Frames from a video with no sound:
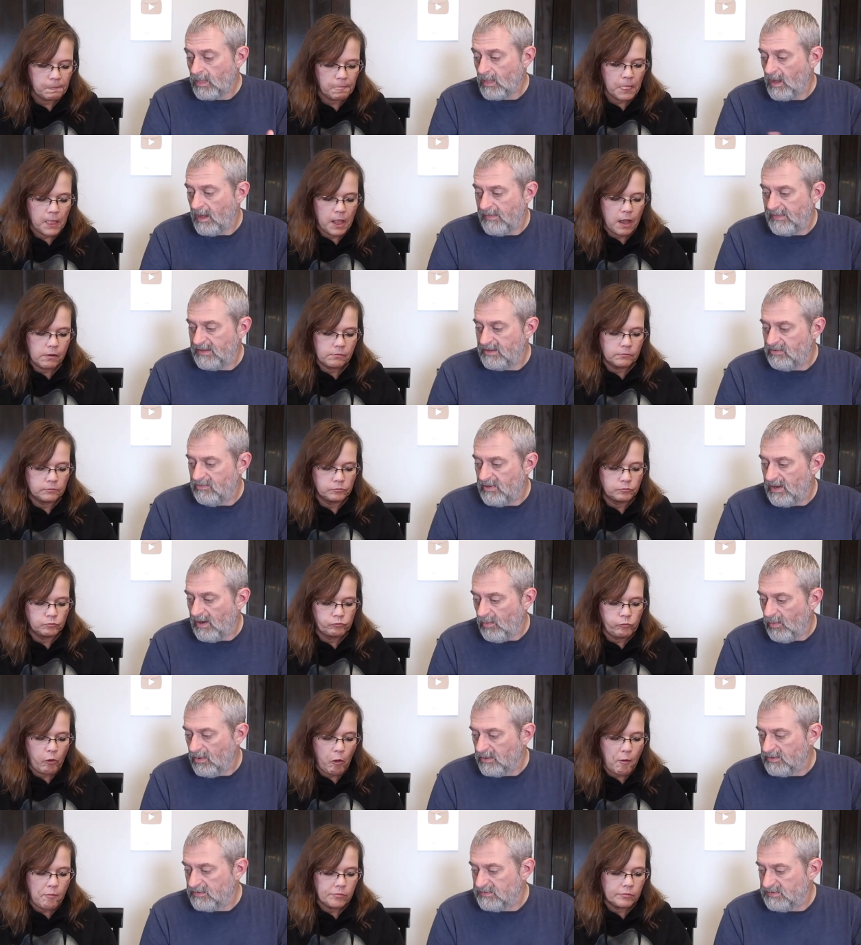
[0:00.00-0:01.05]
Speaker 1: I think you got
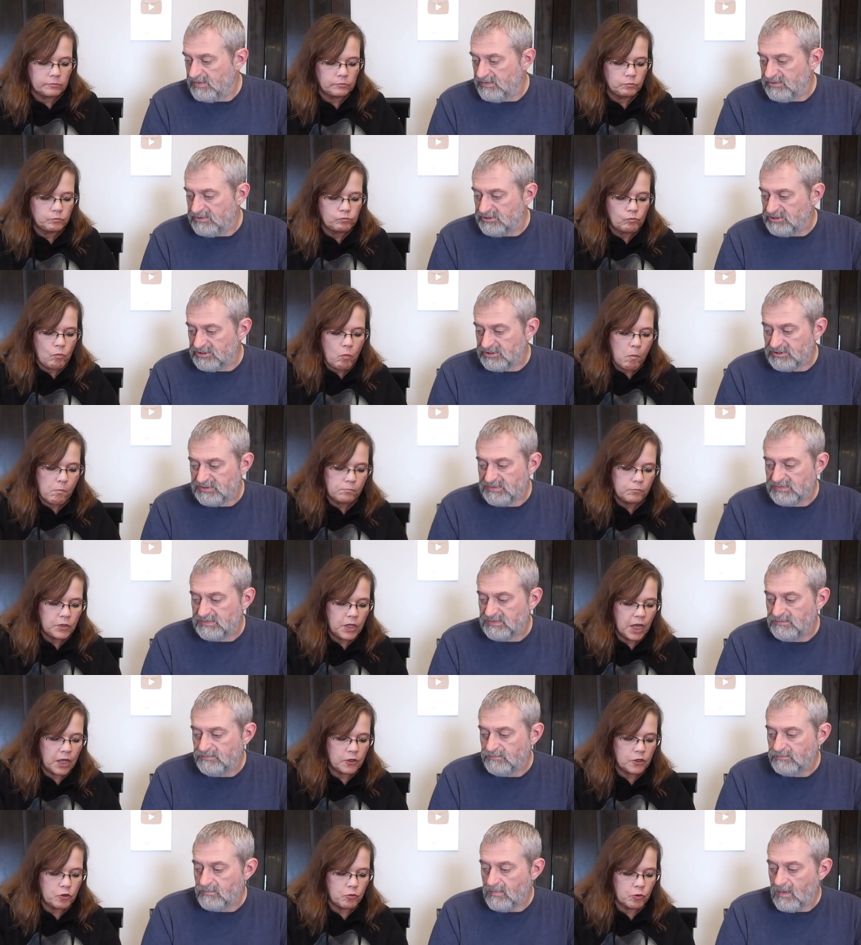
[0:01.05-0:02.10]
one or two in yours.
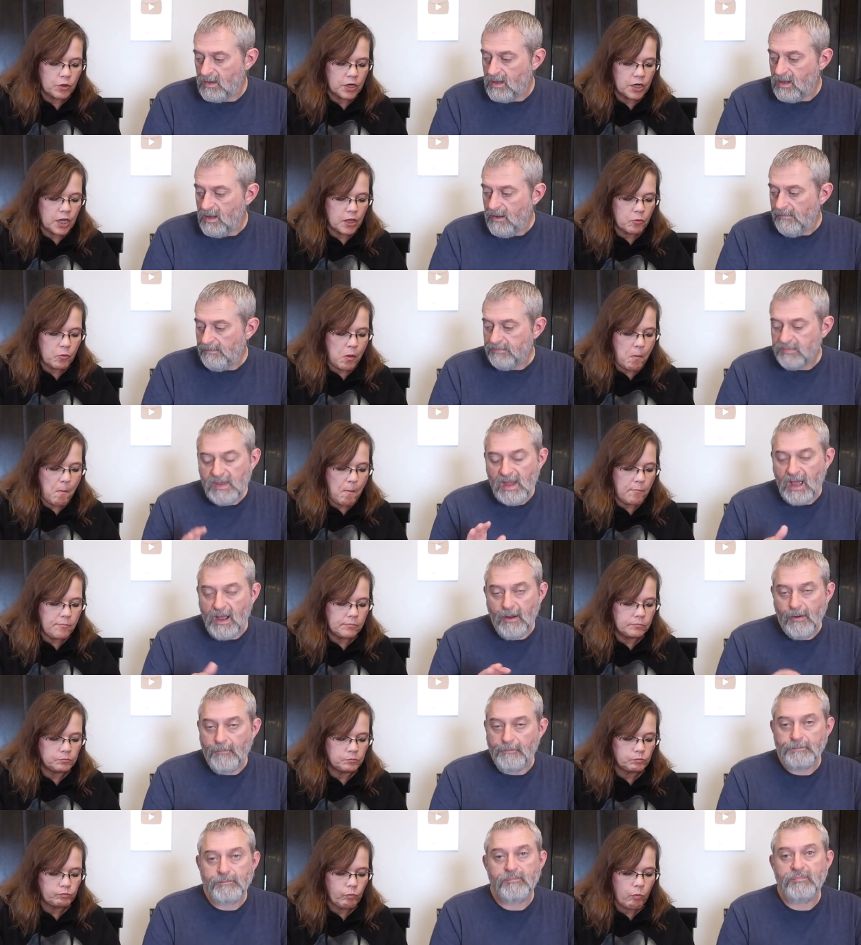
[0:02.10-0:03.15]
Speaker 2: Yeah, you want another one? No,
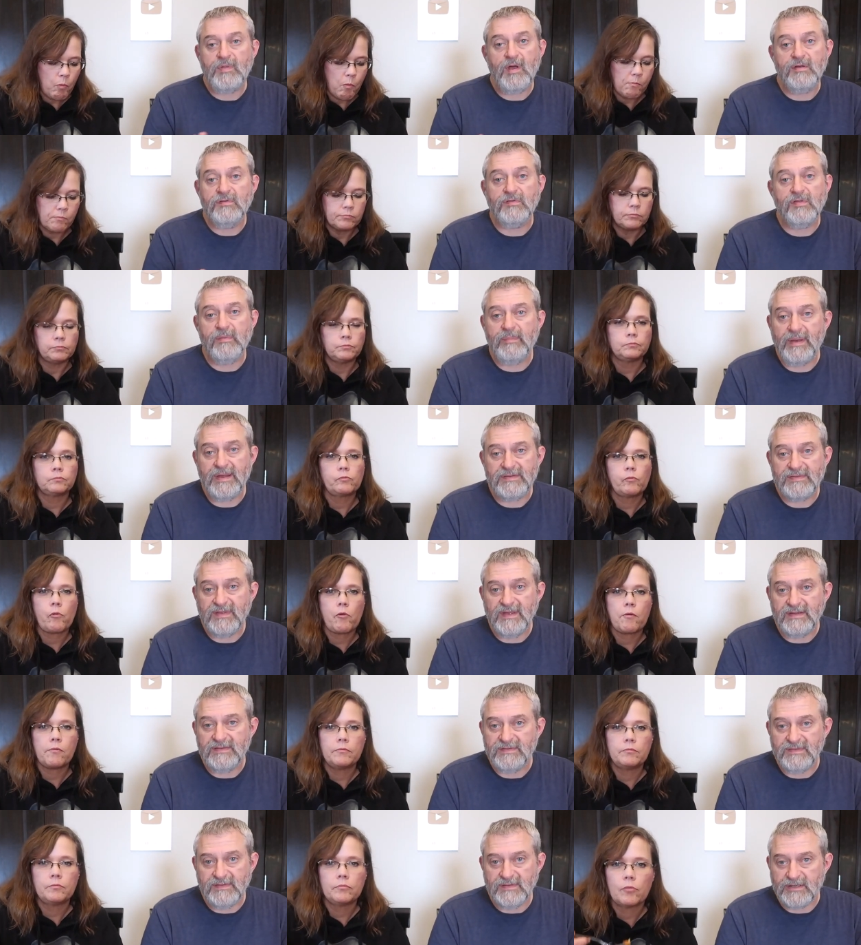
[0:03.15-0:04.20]
Speaker 1: those are the best
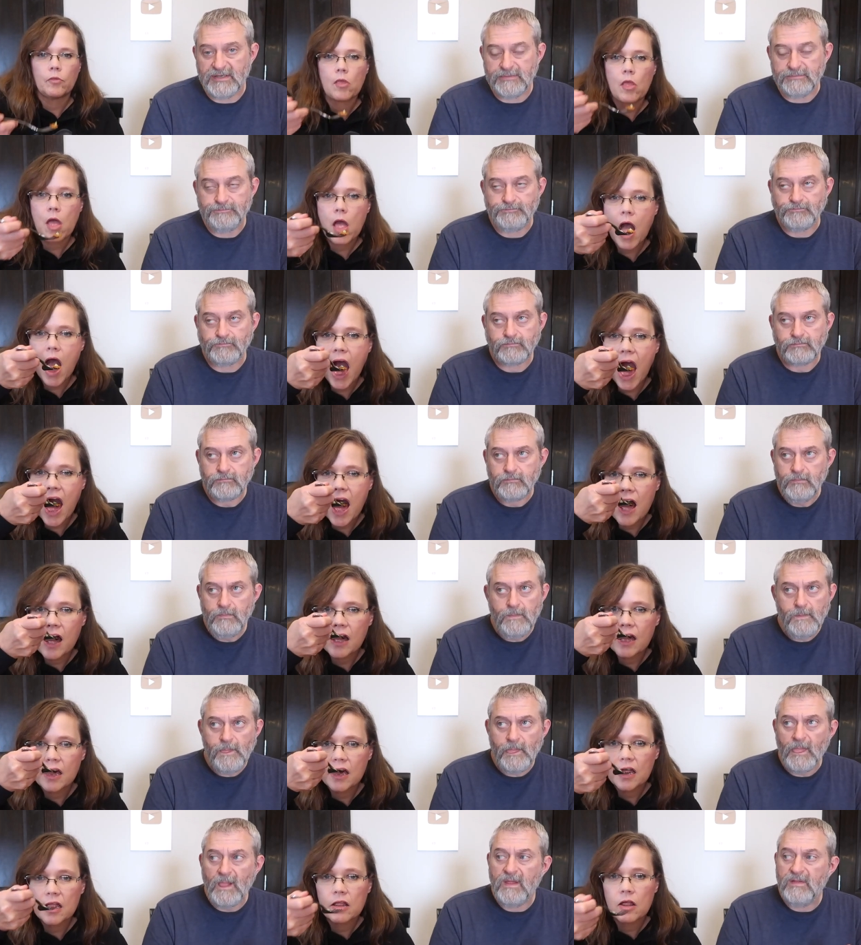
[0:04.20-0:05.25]
things in there.
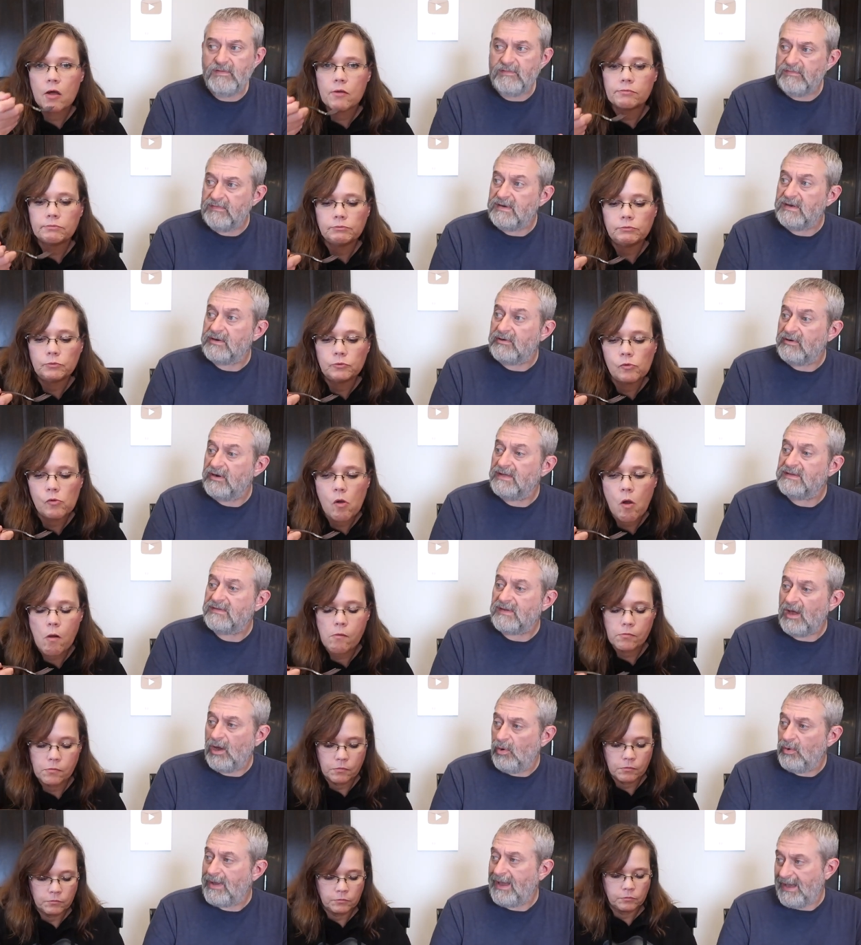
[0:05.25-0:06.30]
The vinaigrette's
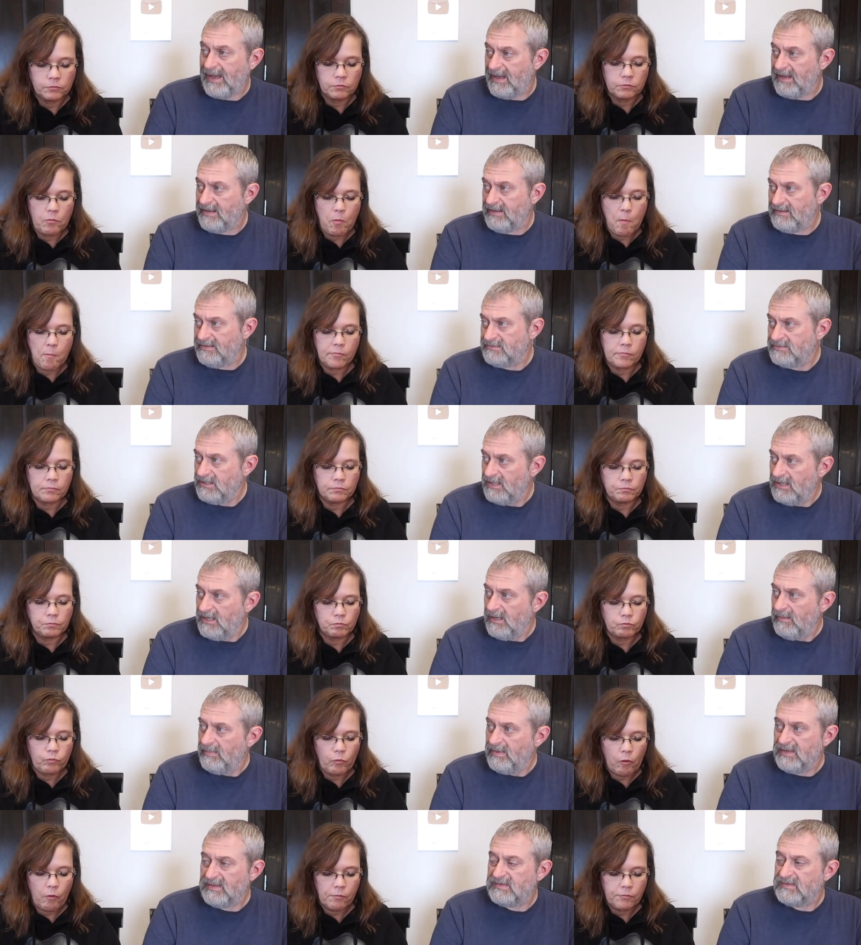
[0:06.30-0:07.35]
okay,
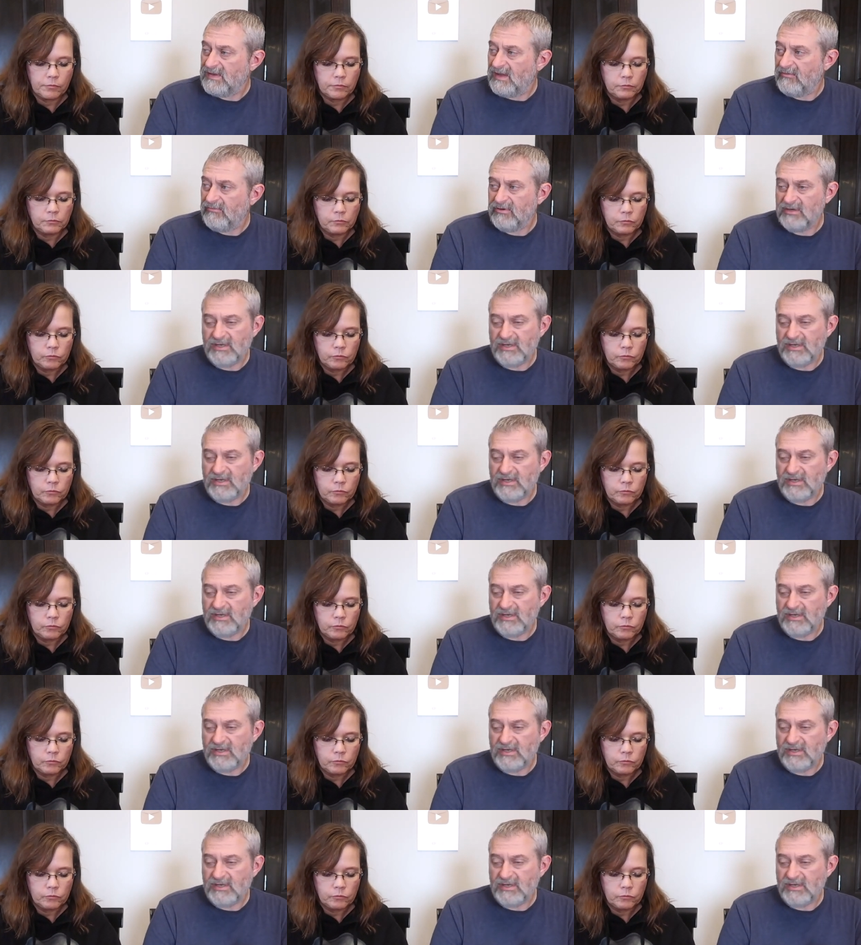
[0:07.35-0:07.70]
but it's not